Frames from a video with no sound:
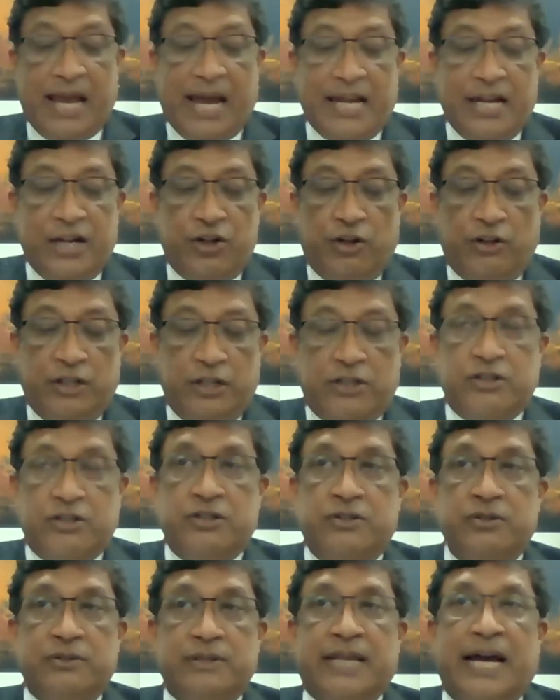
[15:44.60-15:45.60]
And in order to
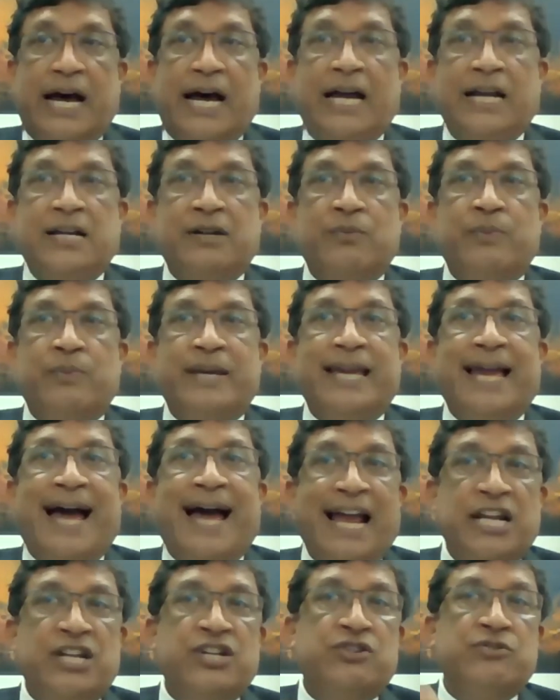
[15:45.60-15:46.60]
do that, we
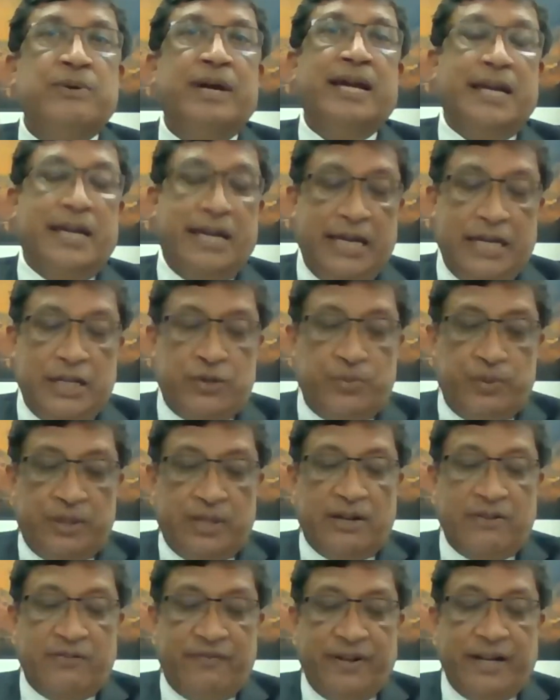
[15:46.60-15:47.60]
had to engage with
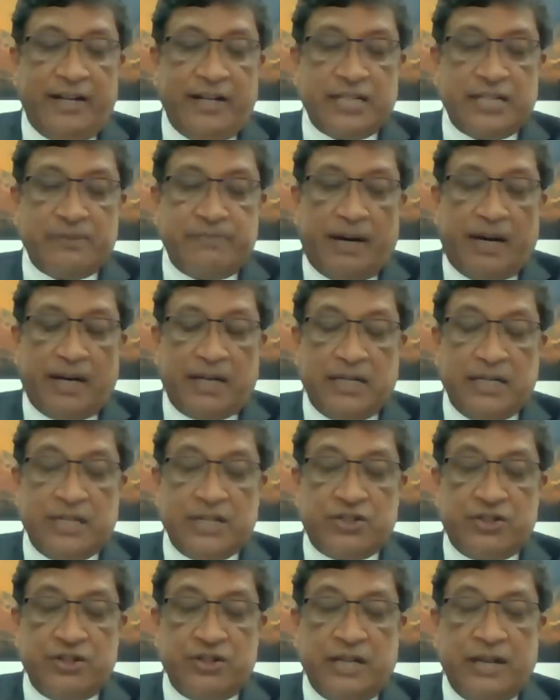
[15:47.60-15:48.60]
our various
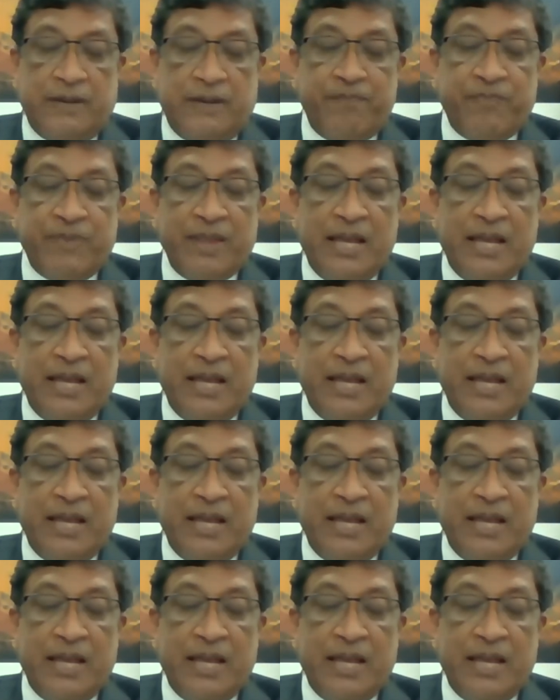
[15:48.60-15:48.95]
partners today.